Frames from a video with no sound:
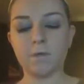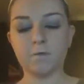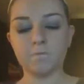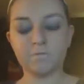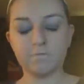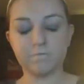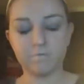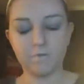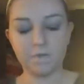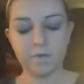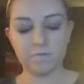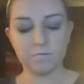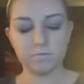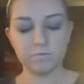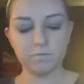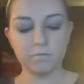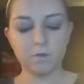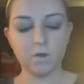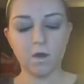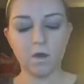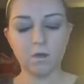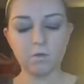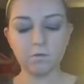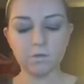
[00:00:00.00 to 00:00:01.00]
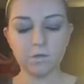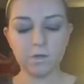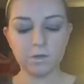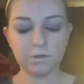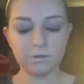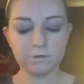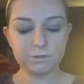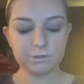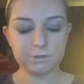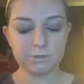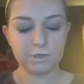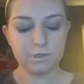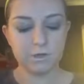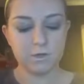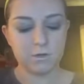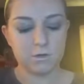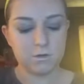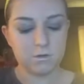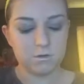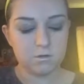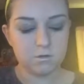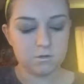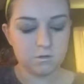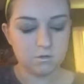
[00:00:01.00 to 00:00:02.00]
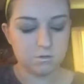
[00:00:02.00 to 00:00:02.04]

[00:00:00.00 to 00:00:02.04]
favorite, all the colors in here,